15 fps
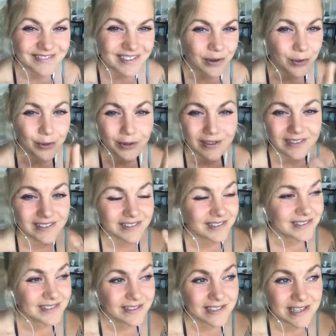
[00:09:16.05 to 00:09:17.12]
or
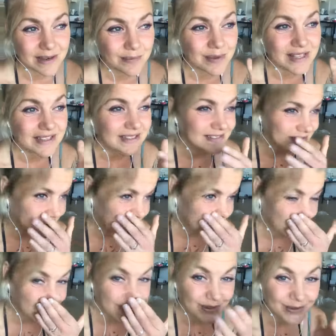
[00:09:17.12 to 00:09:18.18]
10 minutes
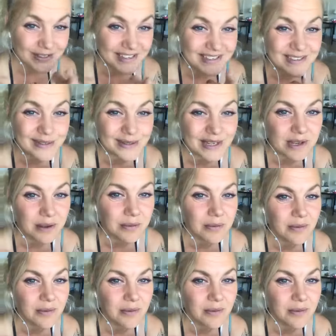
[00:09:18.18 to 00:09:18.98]
during your day today,